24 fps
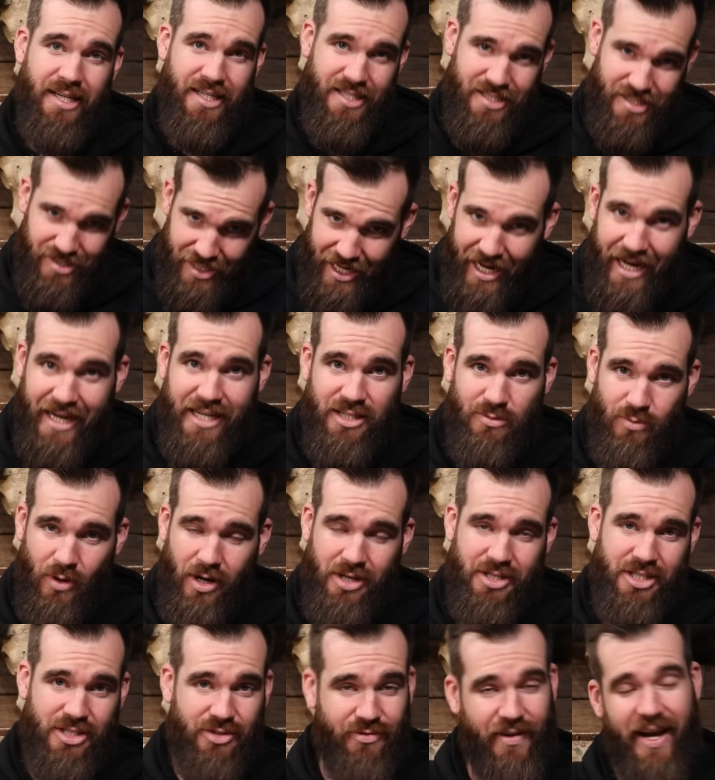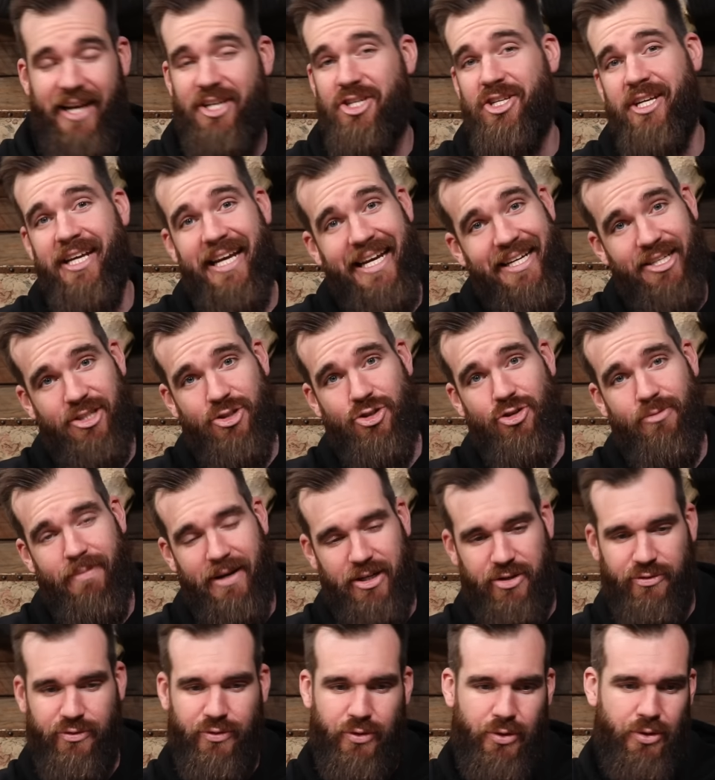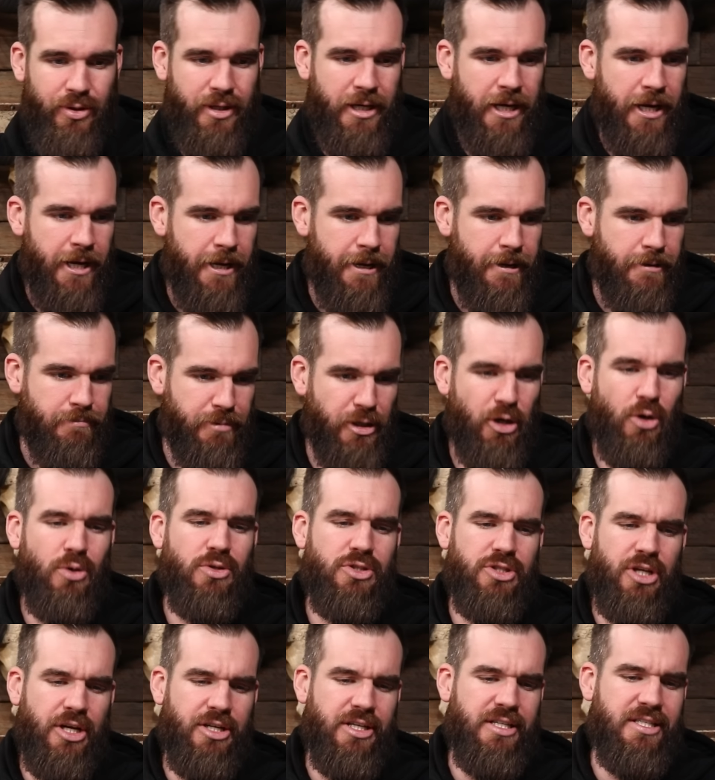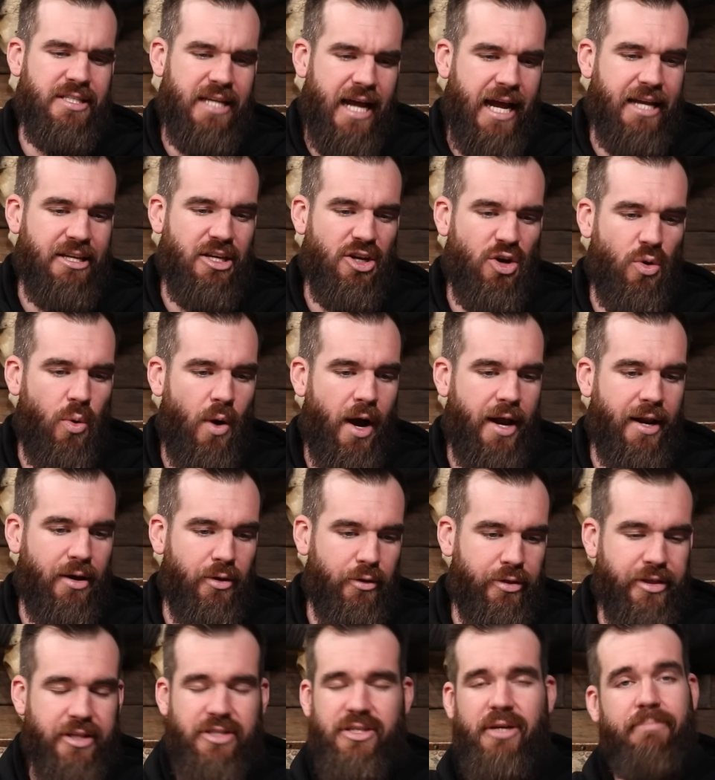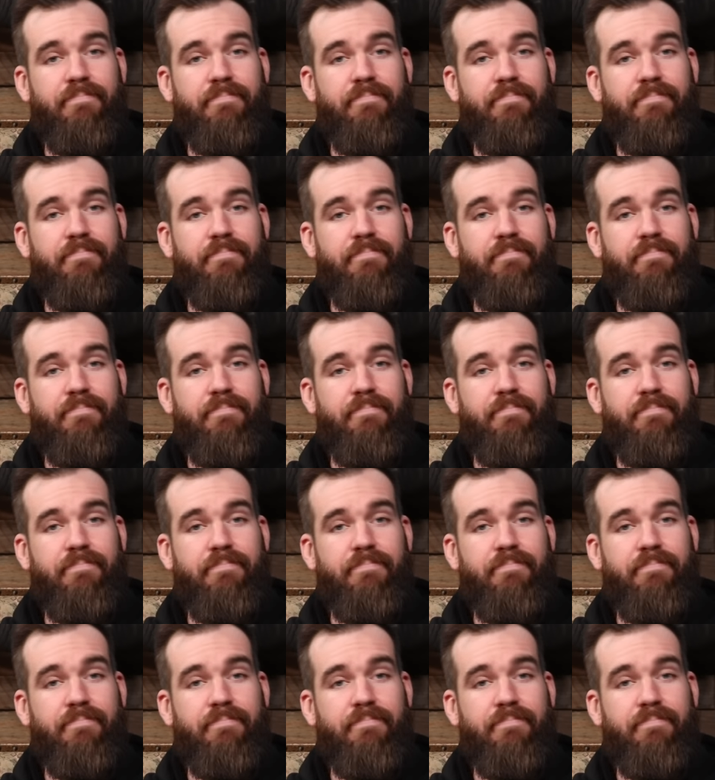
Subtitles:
understands why she's fat. She eats too much food, but also you're saying you're quite healthy.